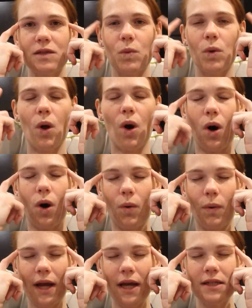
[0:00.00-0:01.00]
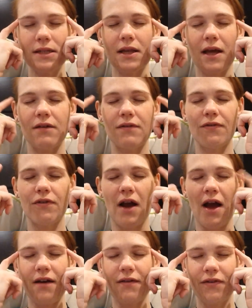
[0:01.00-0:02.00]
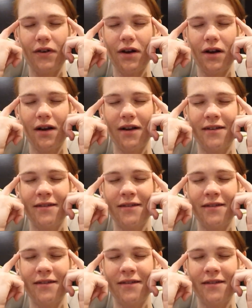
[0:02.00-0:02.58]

will always and forever